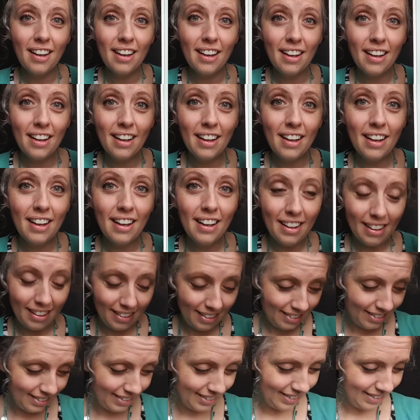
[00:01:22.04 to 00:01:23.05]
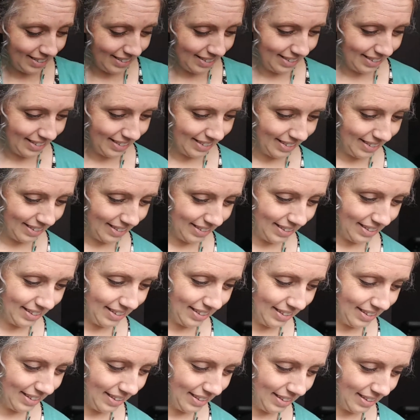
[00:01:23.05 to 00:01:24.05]

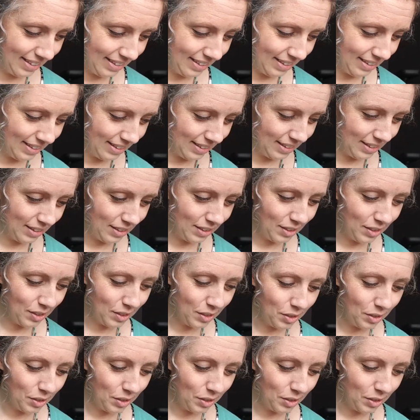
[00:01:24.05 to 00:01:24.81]
No one is speaking in this clip.